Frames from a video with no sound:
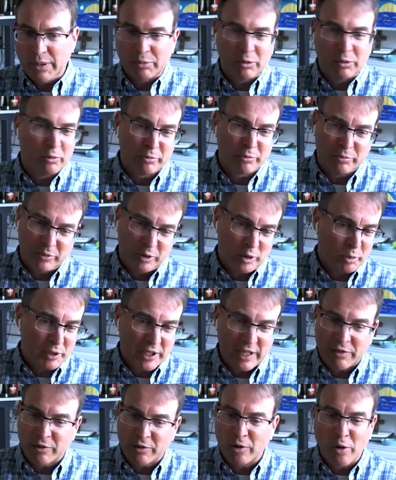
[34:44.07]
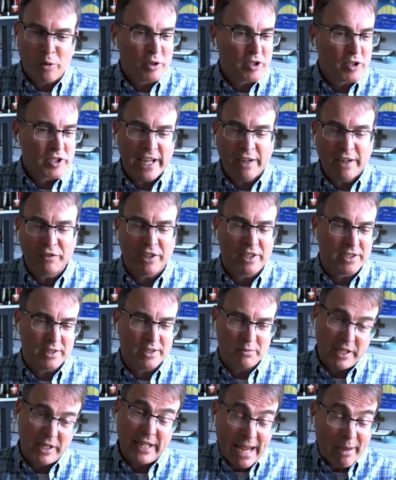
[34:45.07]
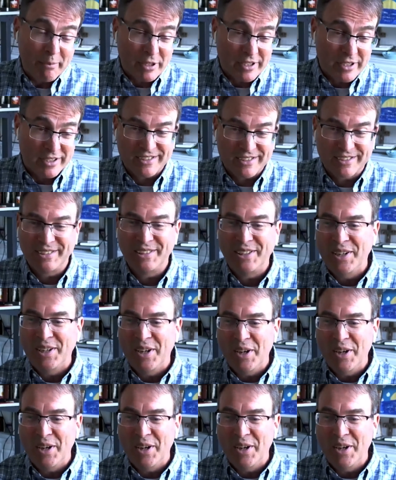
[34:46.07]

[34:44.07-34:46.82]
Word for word: people duplicate their own or staff does it. It happens.